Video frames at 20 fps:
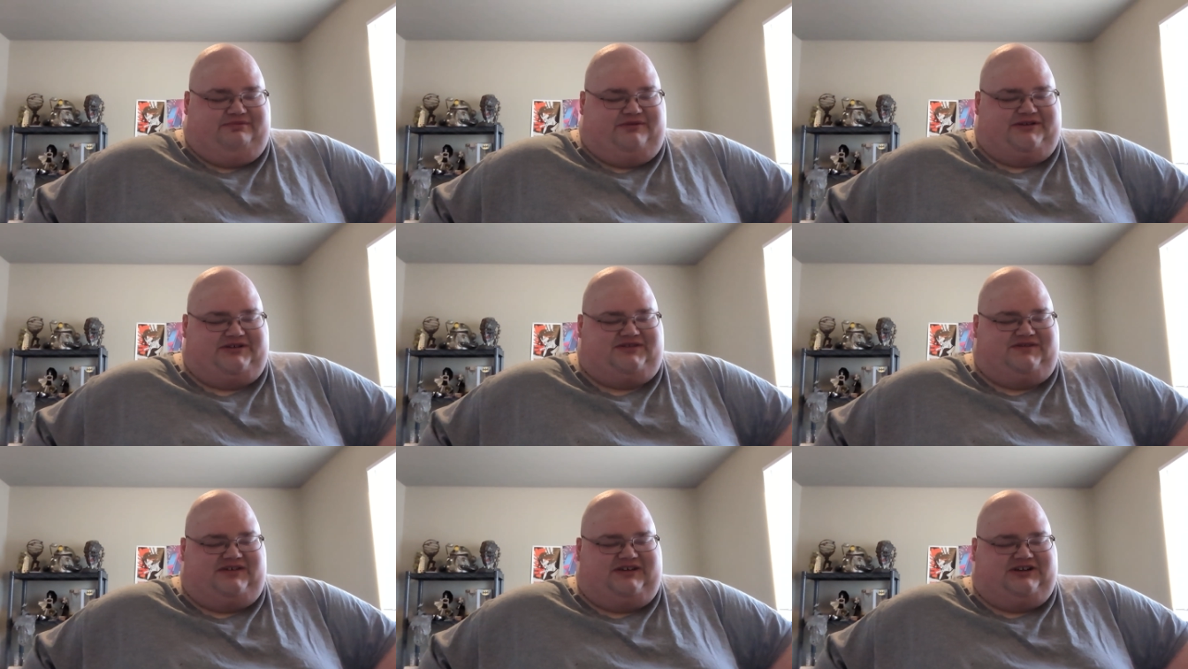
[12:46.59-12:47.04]

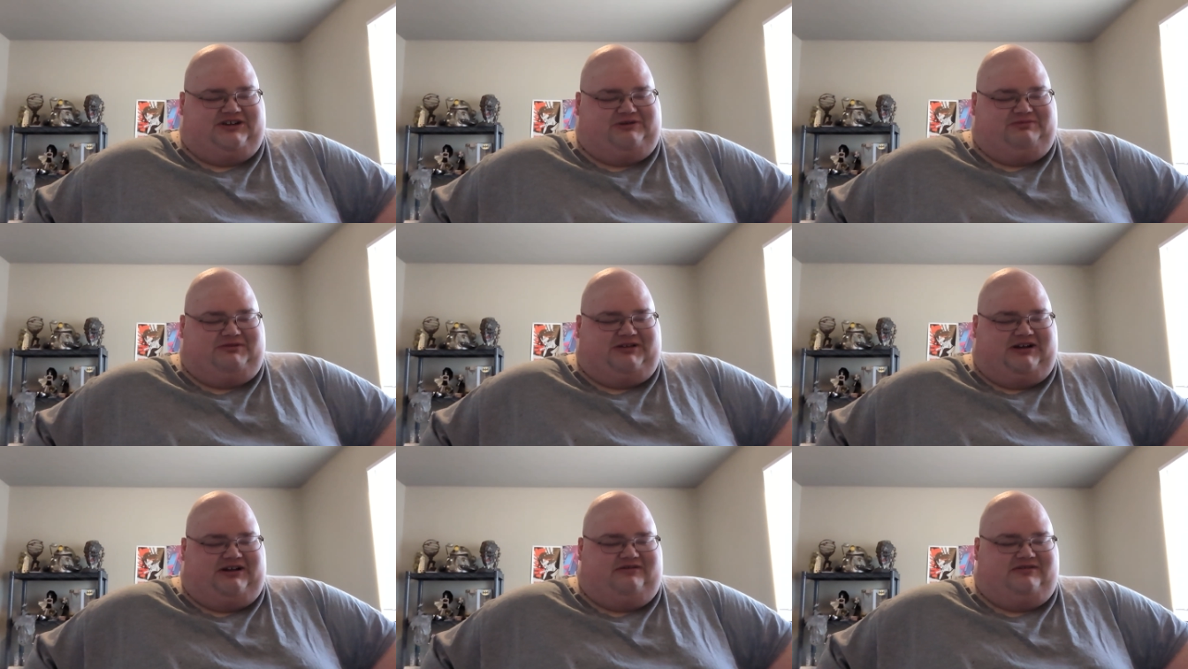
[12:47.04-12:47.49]
Prince of
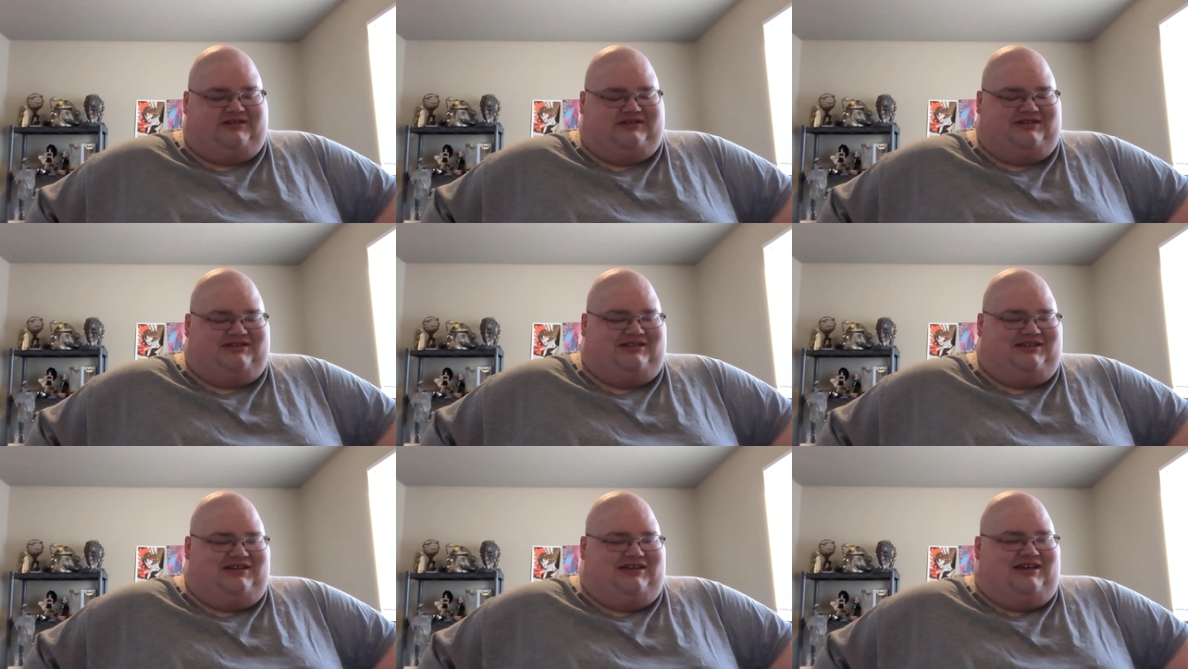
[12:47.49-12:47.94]
Egypt,
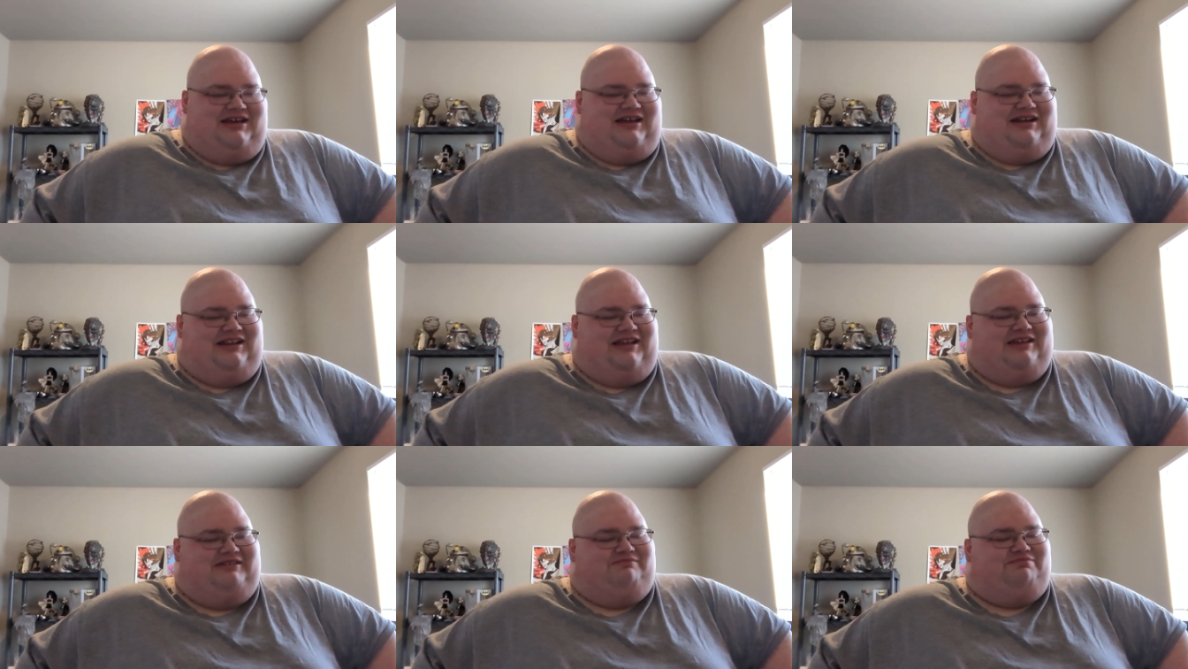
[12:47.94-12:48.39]

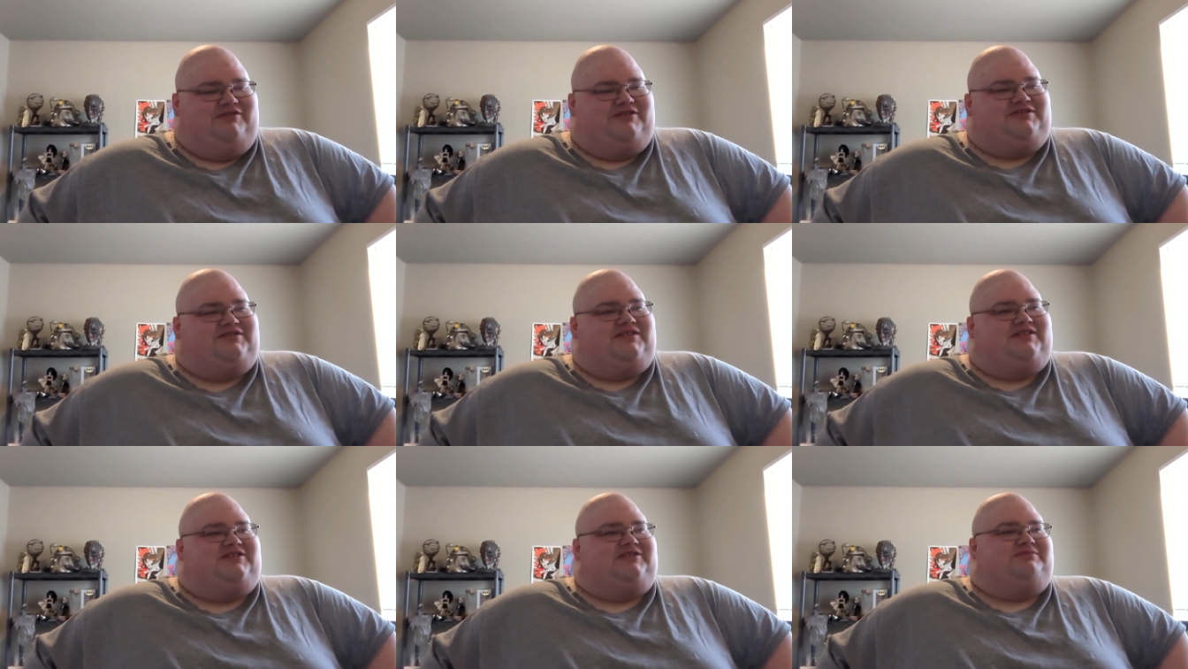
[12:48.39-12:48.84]
and like
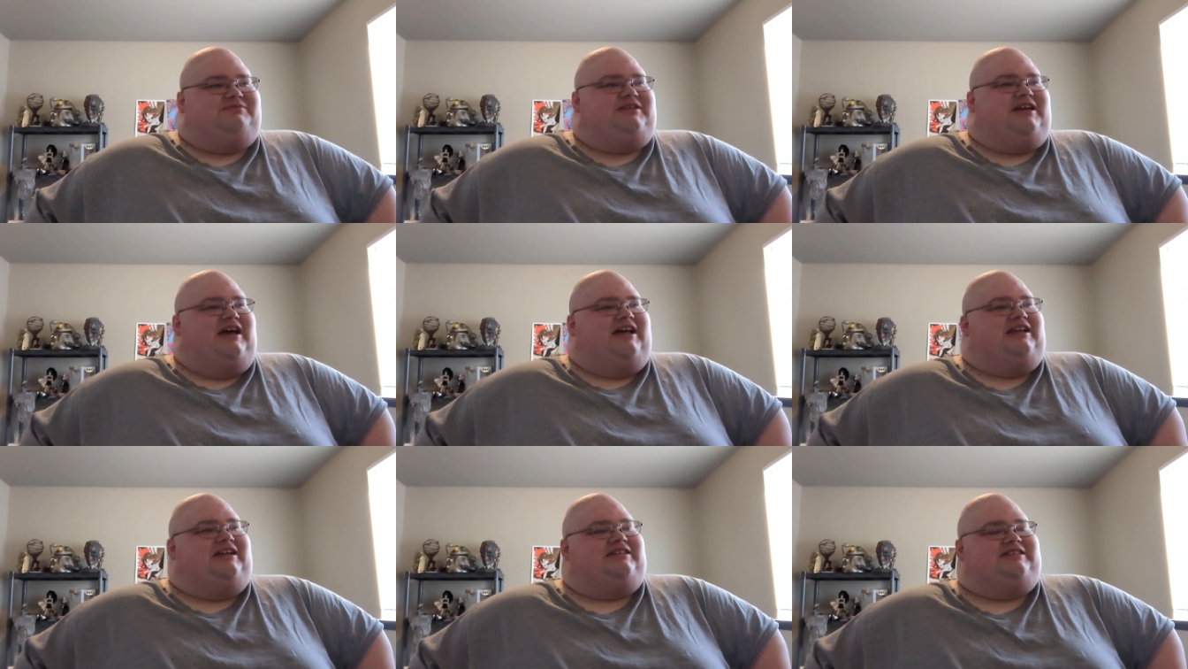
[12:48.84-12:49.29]
Prince of Egypt
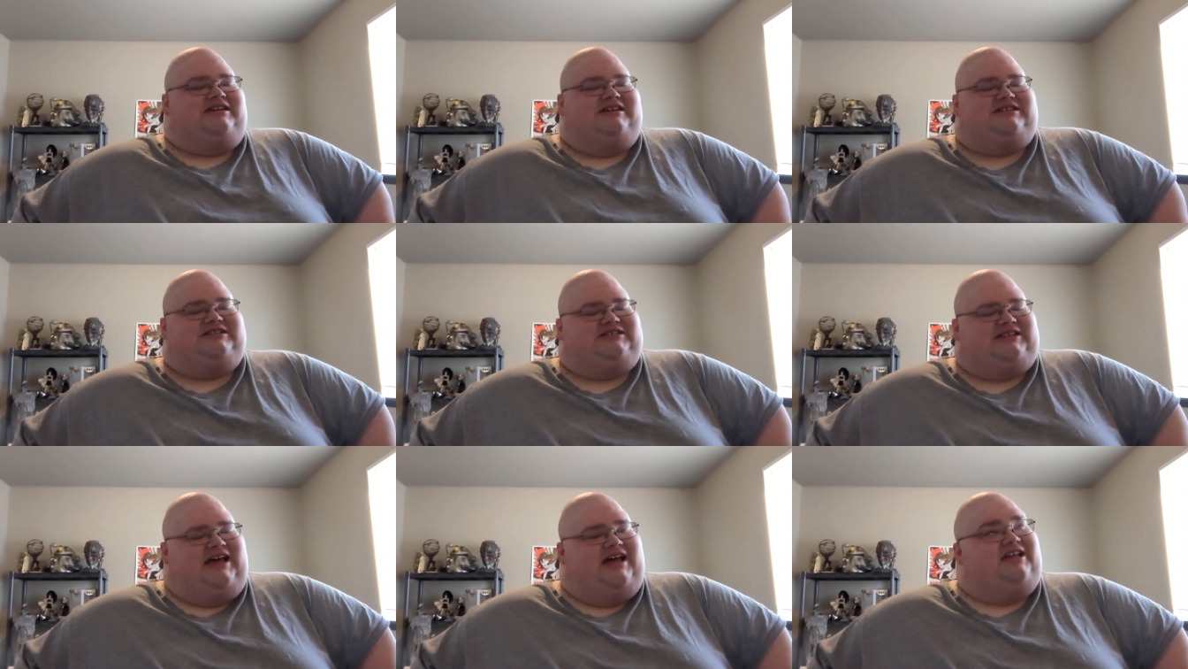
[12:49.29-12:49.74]
kind of
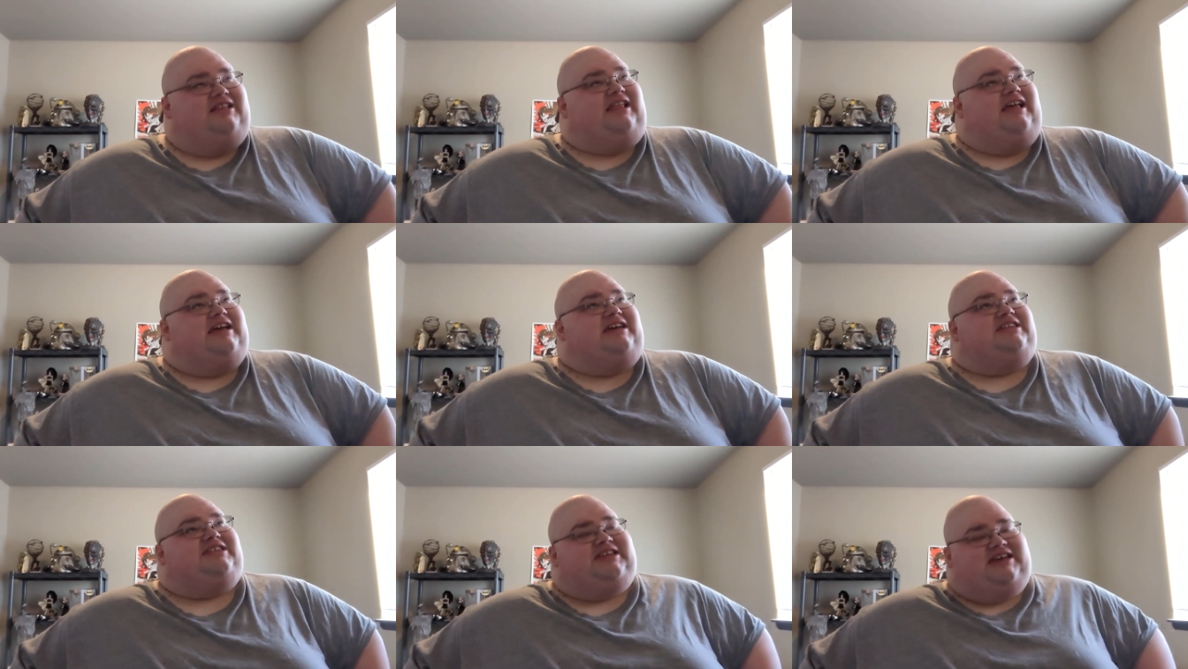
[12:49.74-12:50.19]
does that
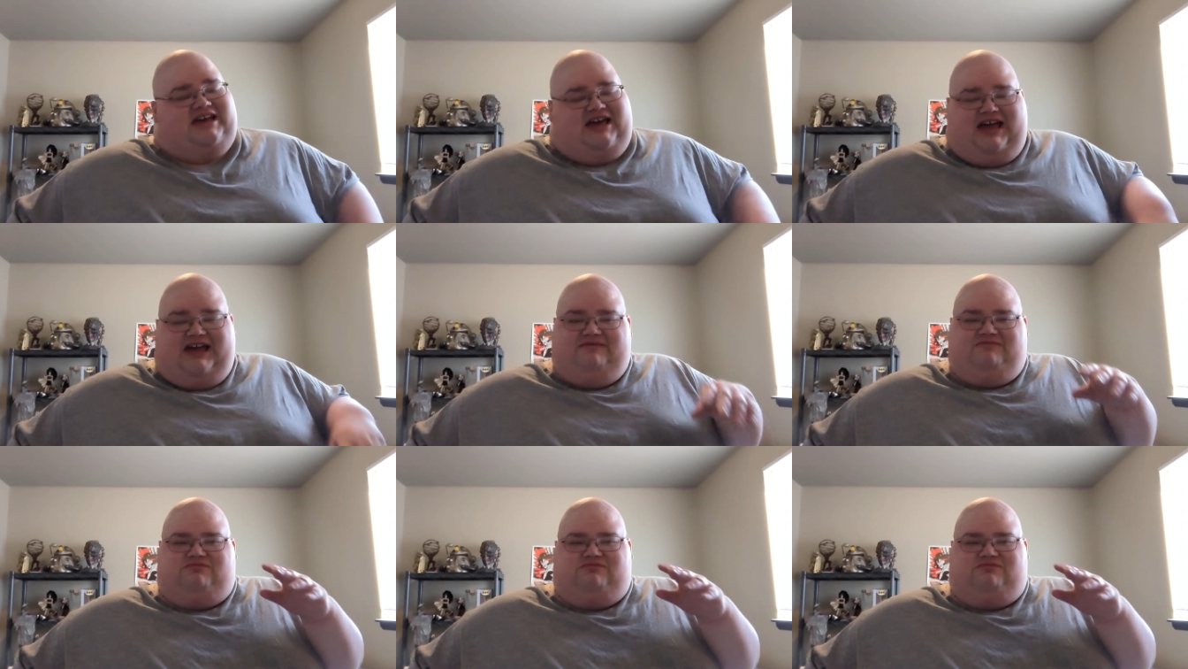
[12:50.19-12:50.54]
like thing.